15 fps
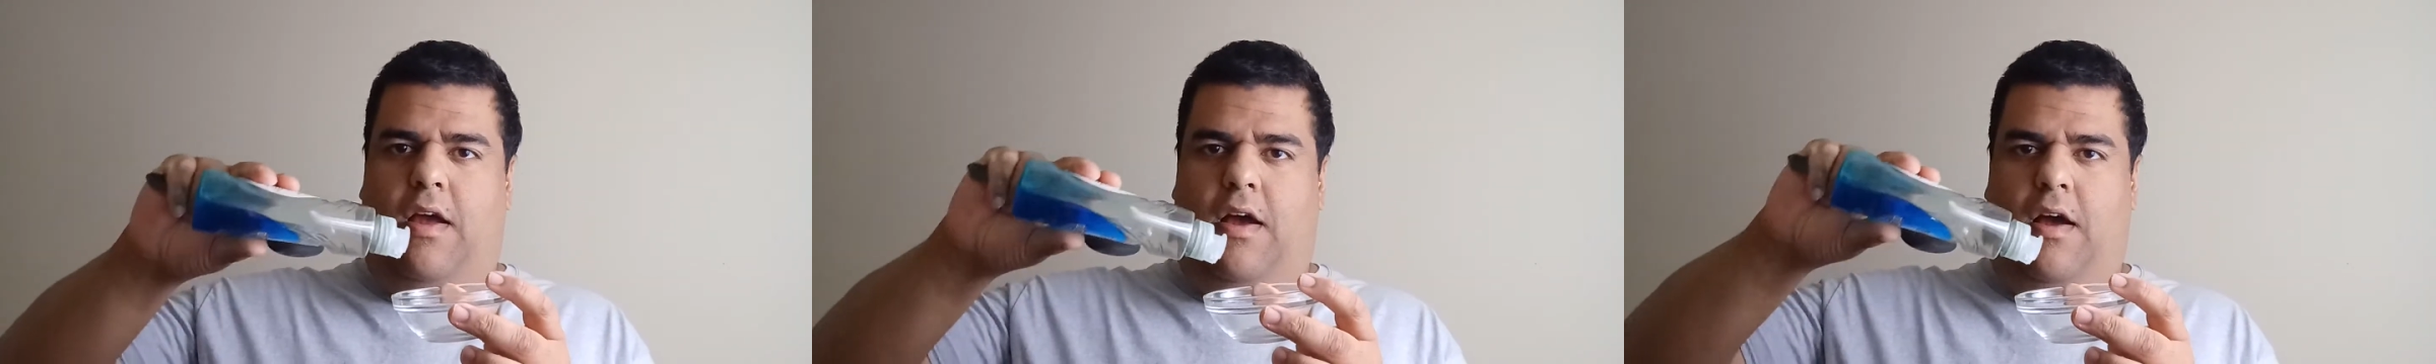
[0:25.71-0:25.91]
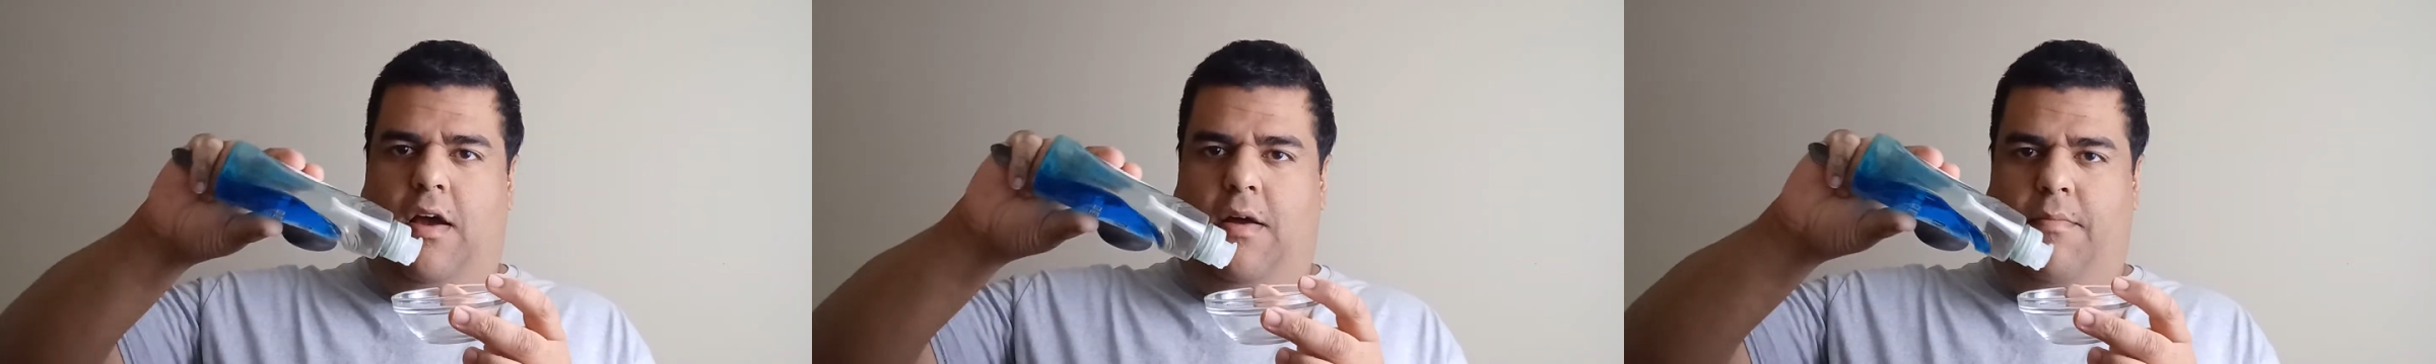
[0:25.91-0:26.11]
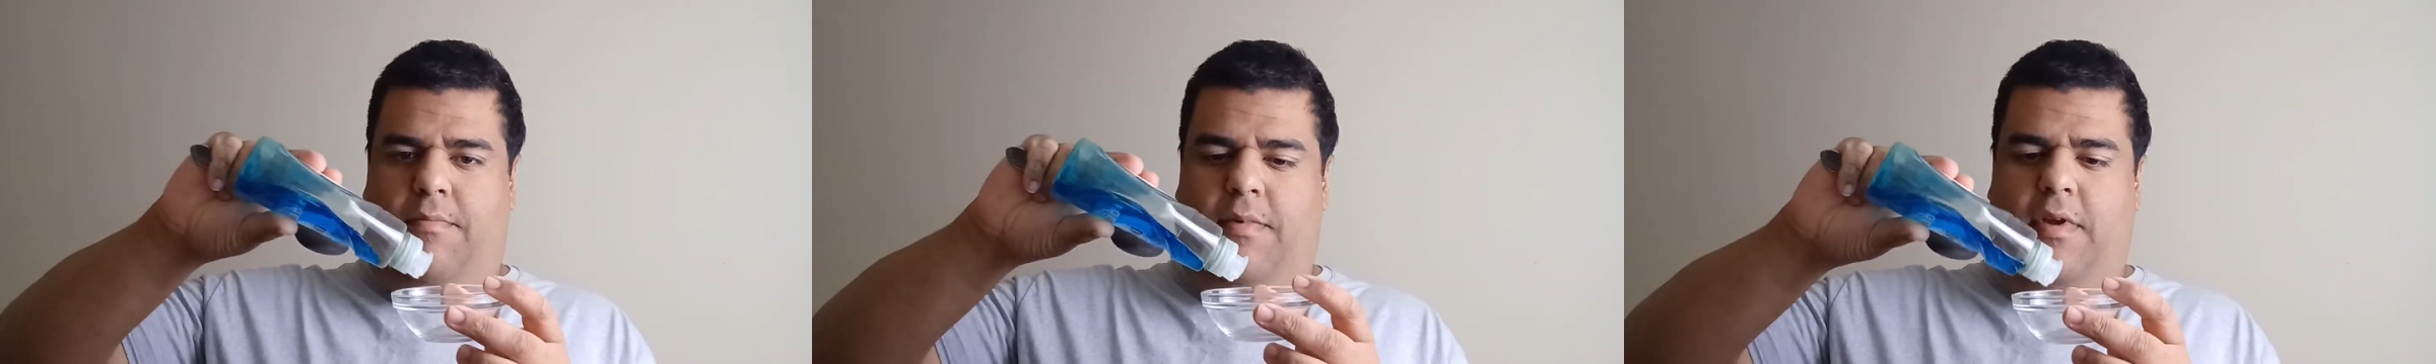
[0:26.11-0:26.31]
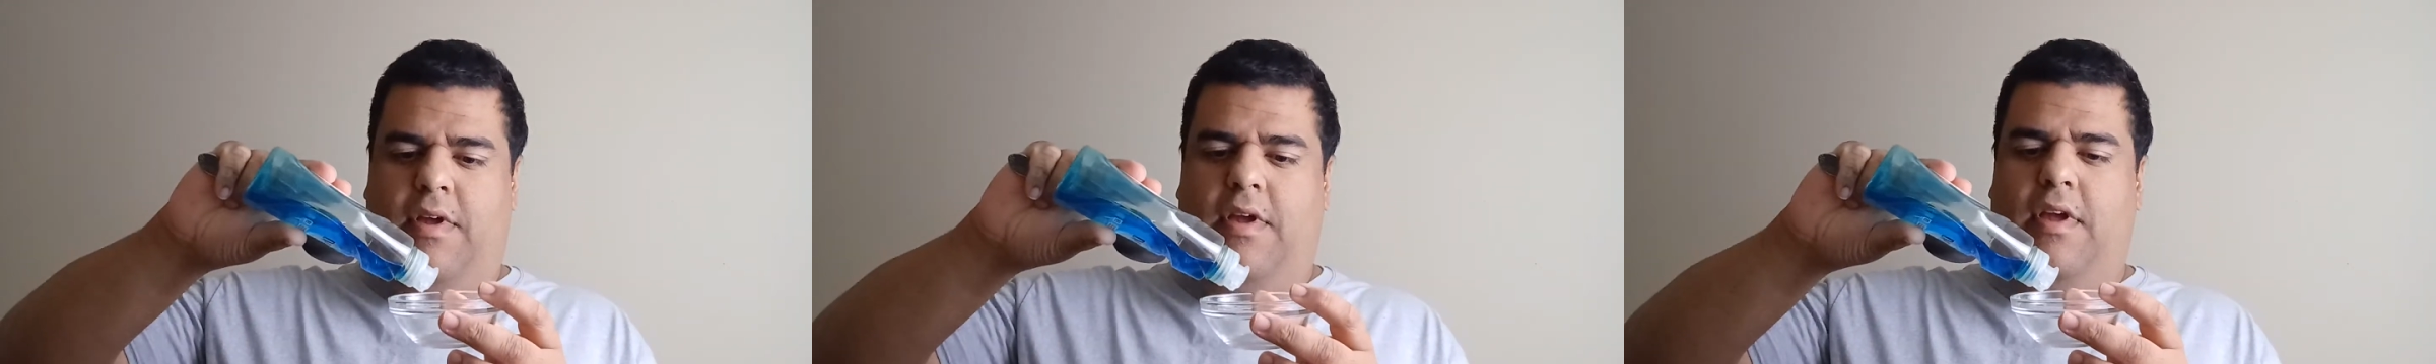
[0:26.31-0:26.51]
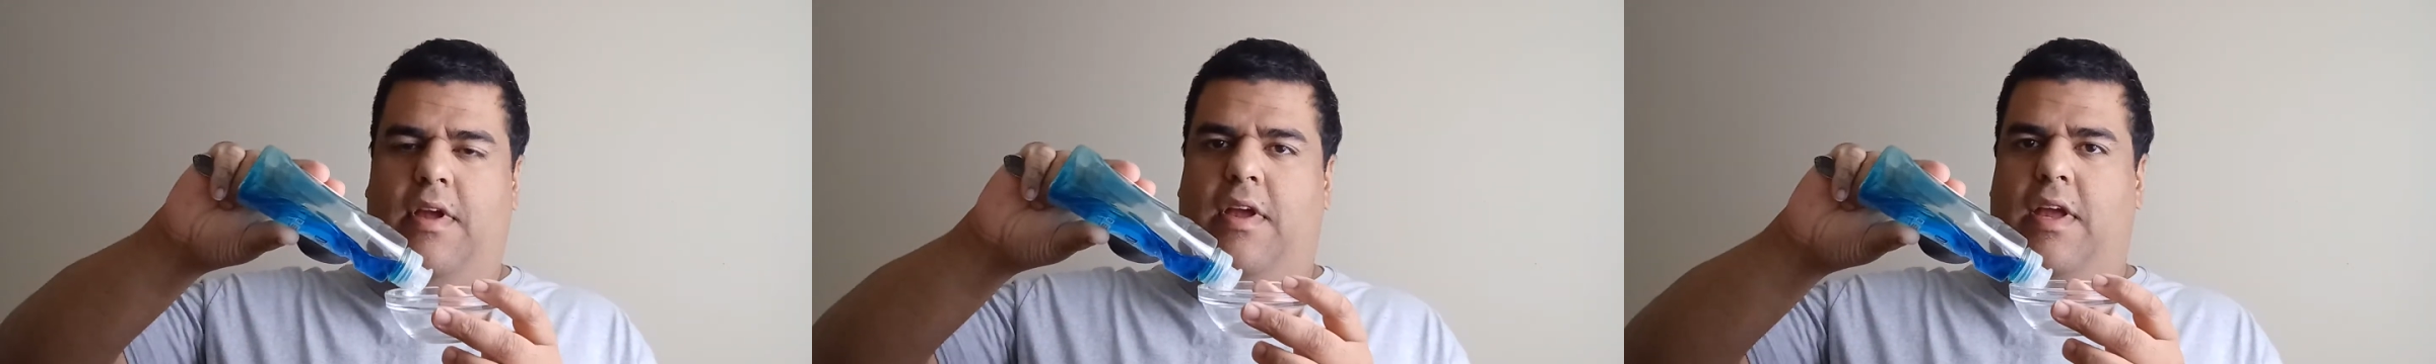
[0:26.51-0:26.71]
um,
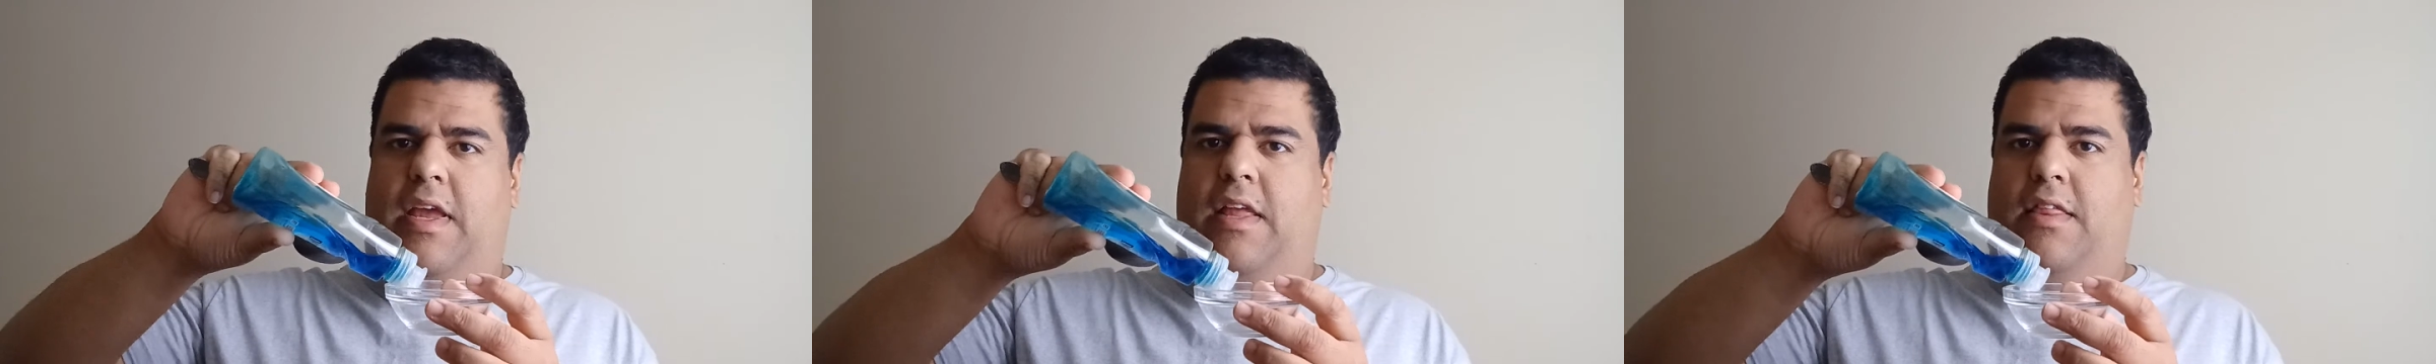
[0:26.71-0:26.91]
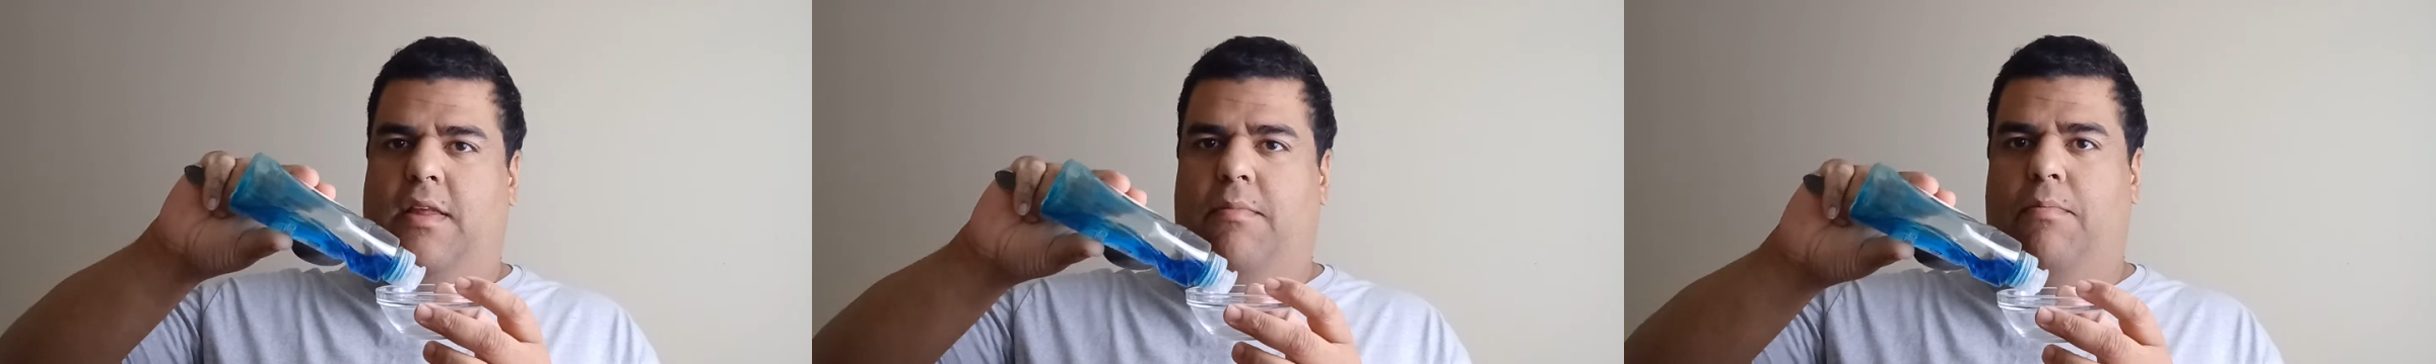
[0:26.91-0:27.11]
in the